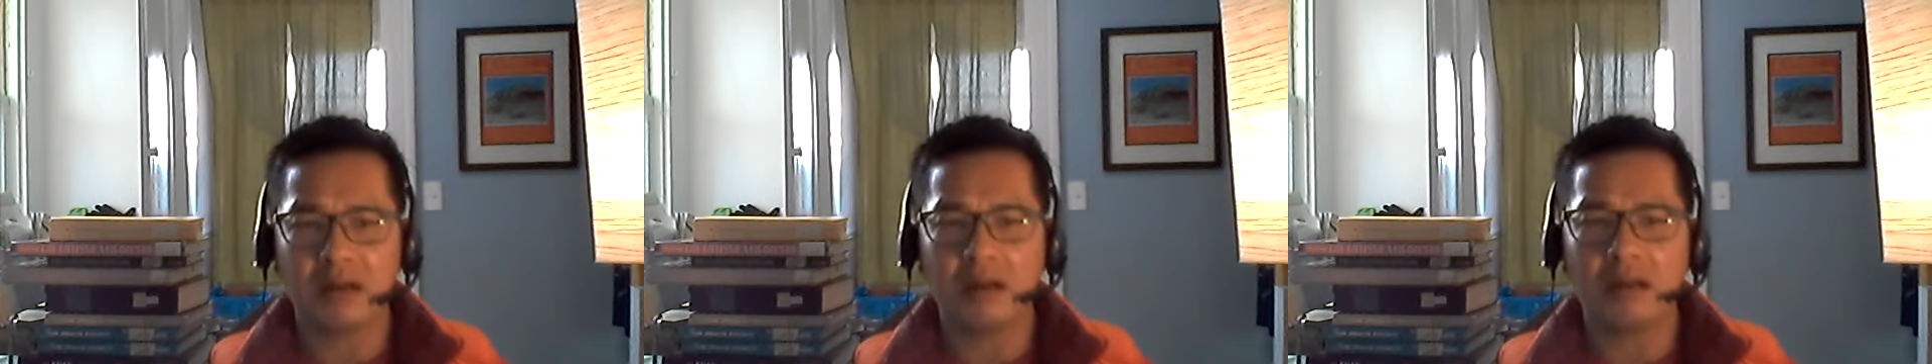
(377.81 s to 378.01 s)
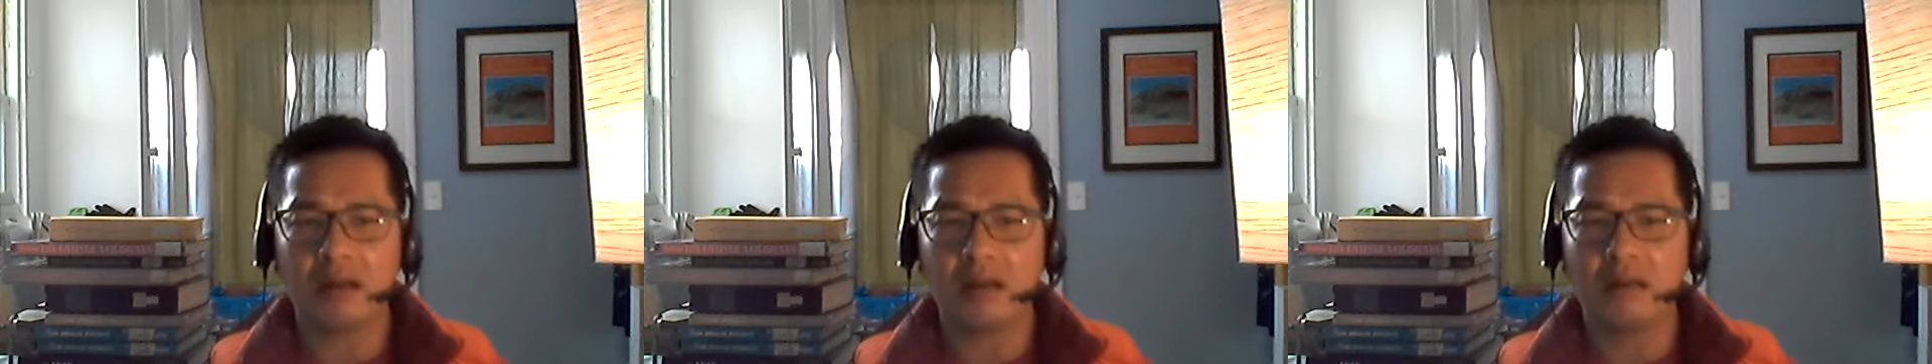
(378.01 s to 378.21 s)

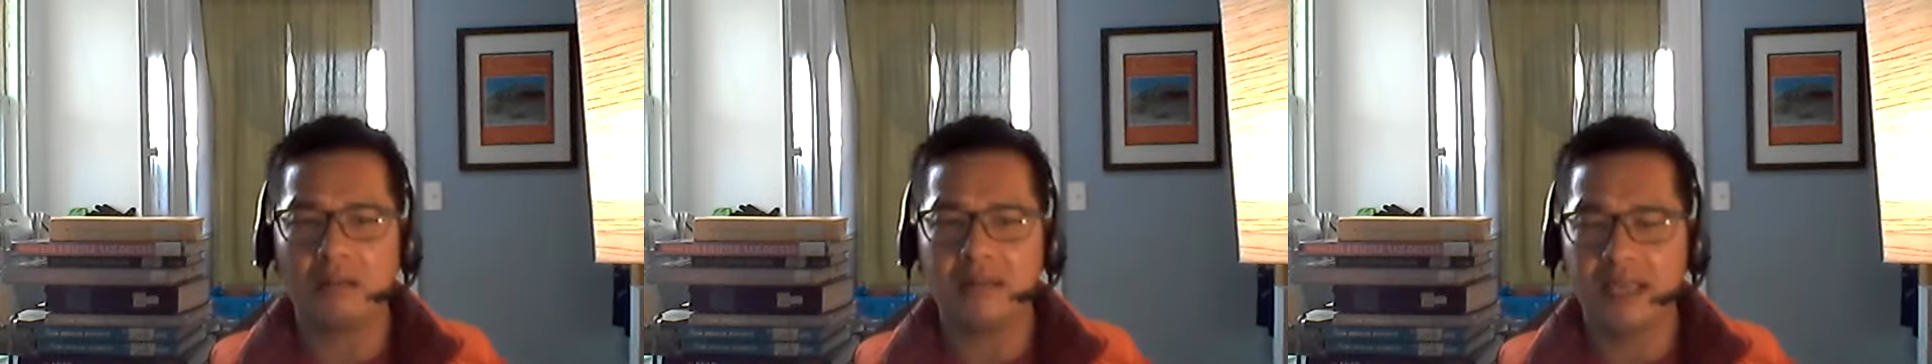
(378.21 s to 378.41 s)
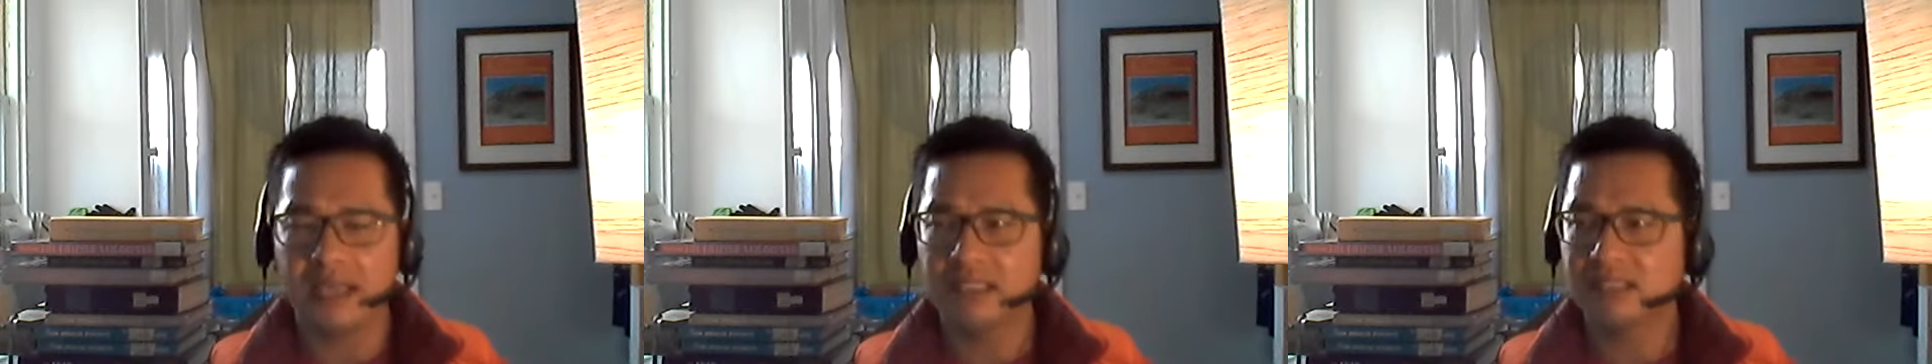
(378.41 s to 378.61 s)

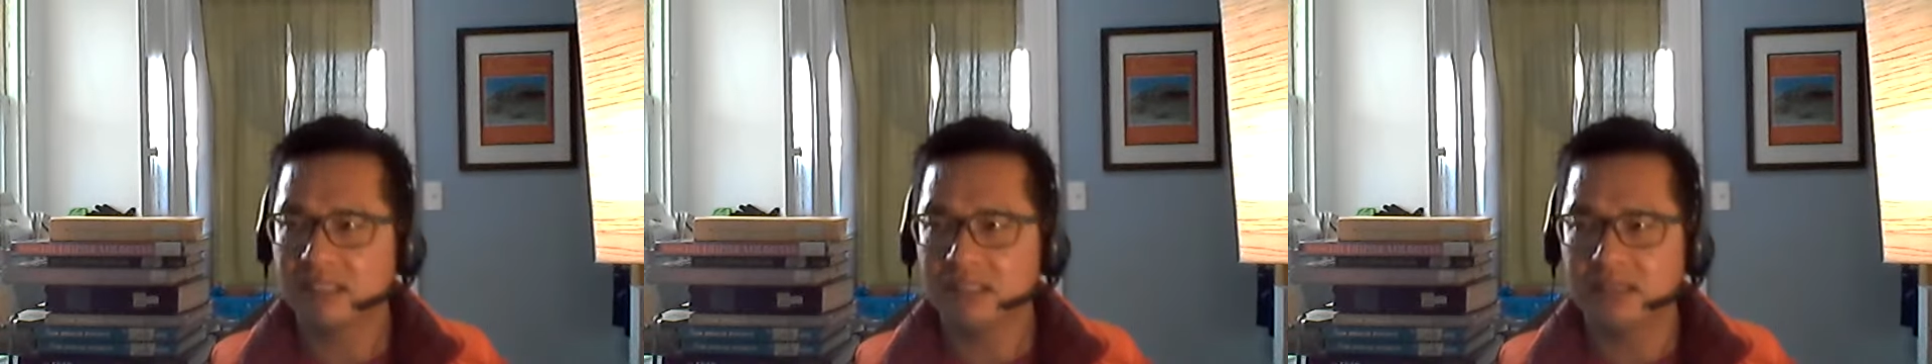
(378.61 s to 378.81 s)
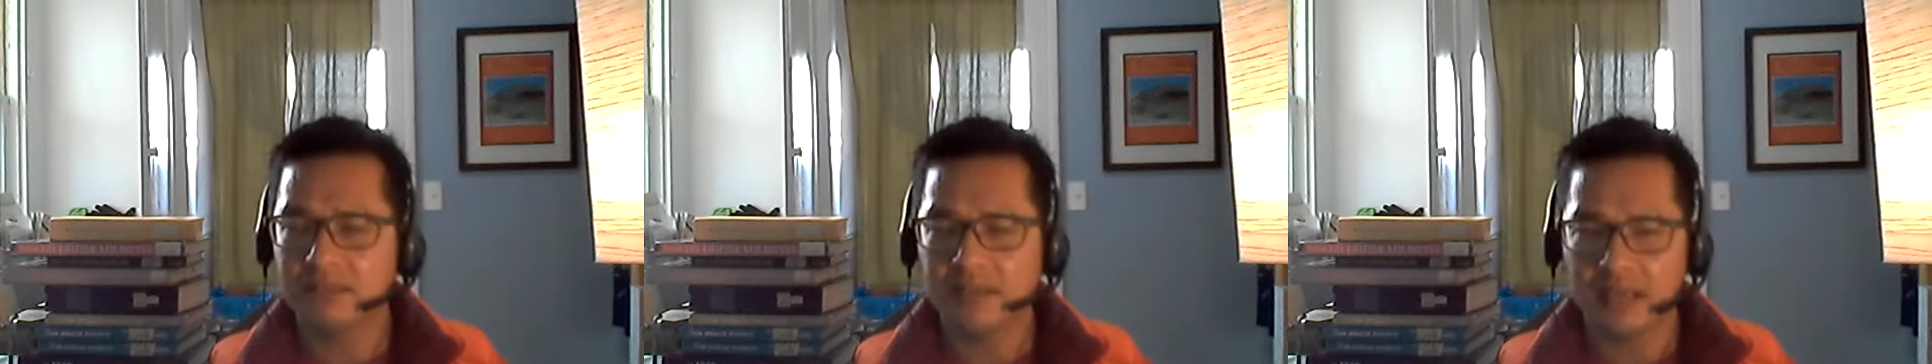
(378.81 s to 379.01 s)
all
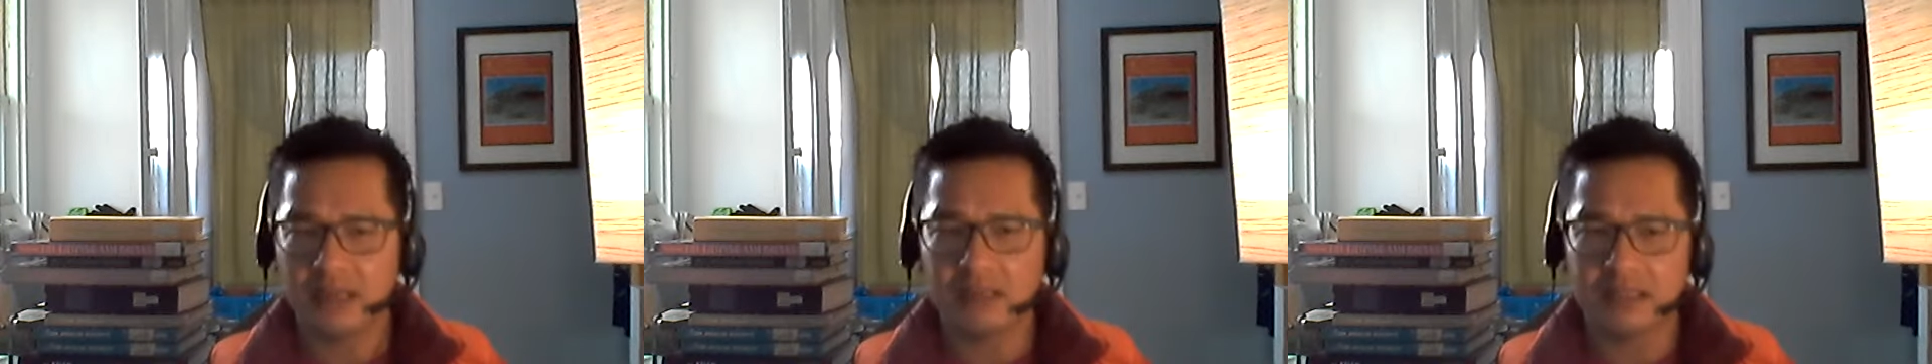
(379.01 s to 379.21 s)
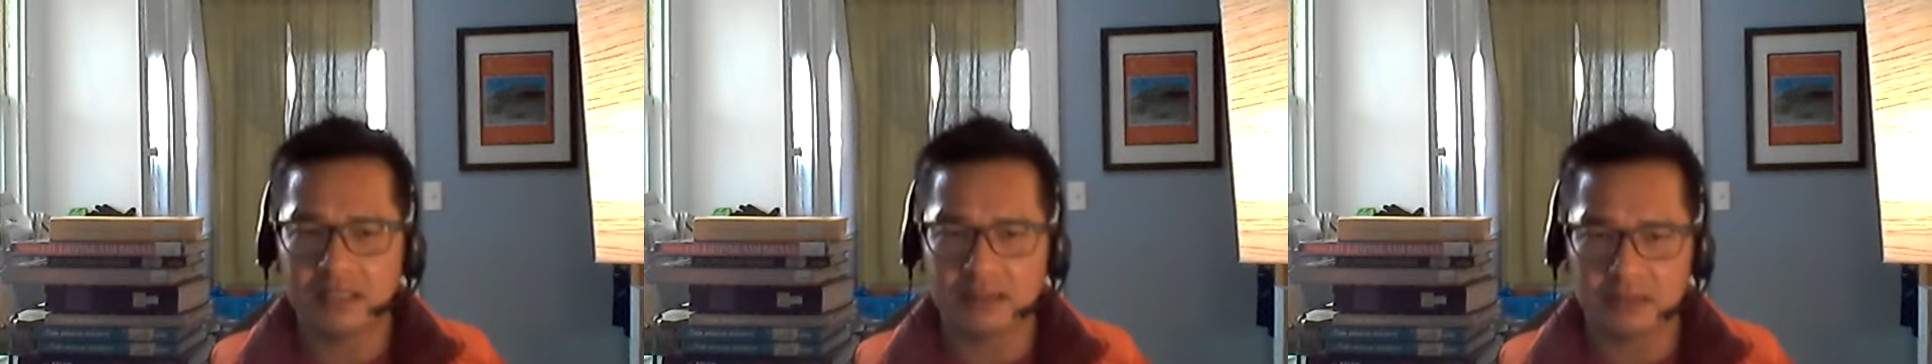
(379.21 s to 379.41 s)
Asian
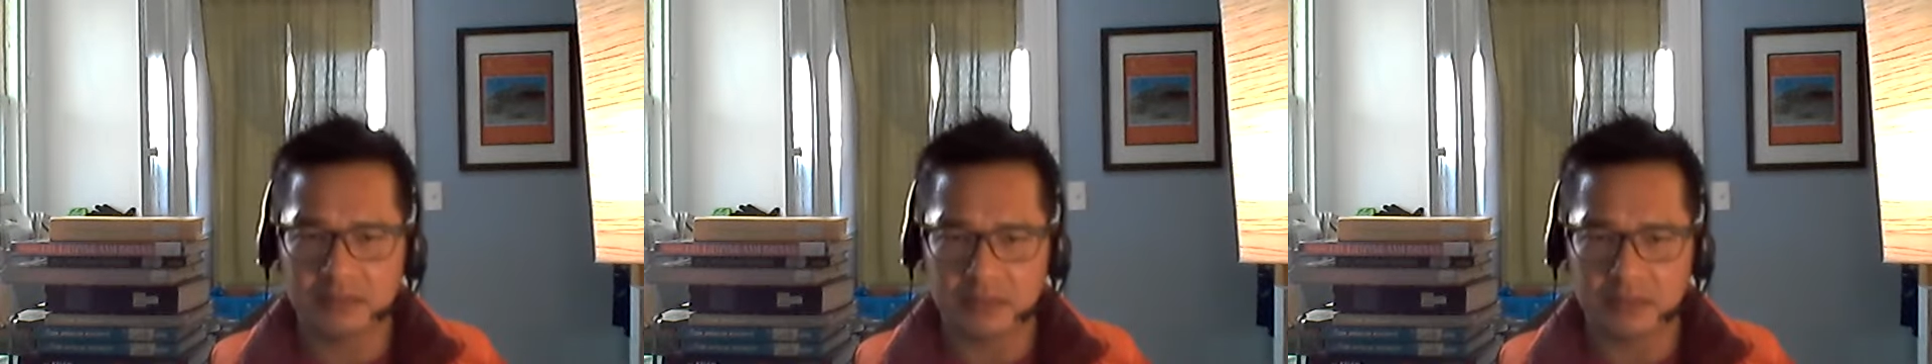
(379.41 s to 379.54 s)
American